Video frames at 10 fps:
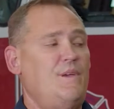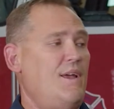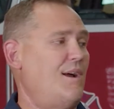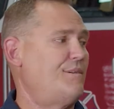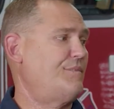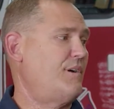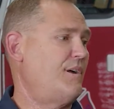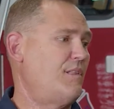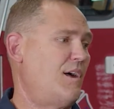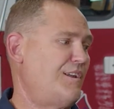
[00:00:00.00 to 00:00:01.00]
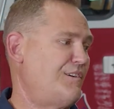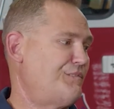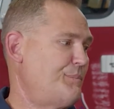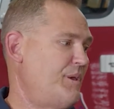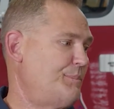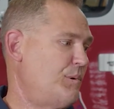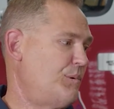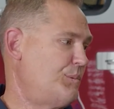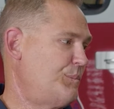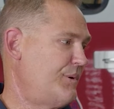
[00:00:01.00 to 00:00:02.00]
We have a lot of
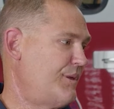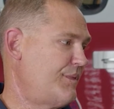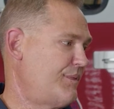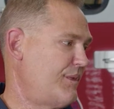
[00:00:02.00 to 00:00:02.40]
people with